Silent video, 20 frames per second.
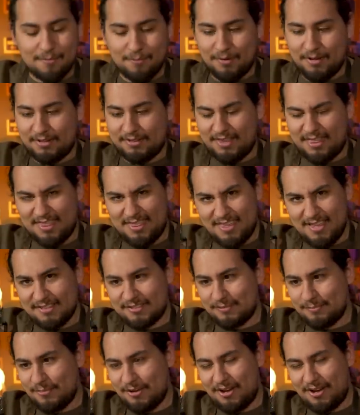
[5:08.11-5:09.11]
But
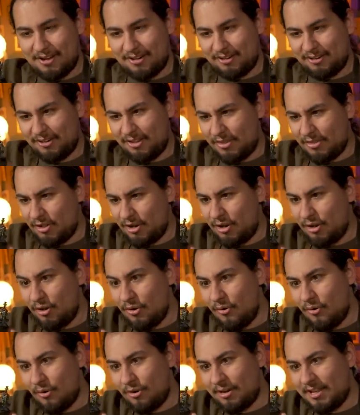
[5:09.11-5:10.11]
this model, the
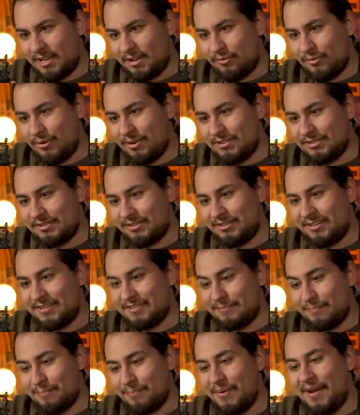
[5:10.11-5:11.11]
Lord Inquisitor,
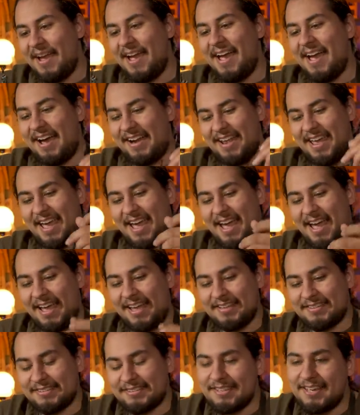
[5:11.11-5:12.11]
is
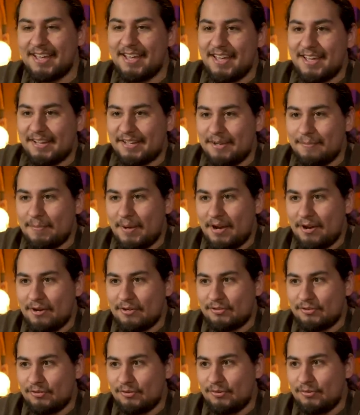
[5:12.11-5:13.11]
badass
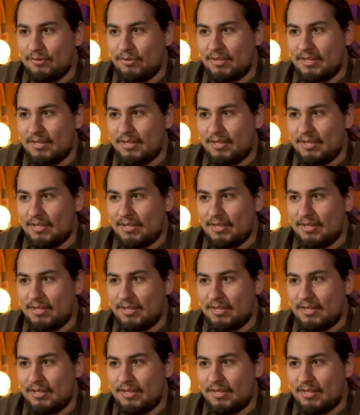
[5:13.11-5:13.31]
compared to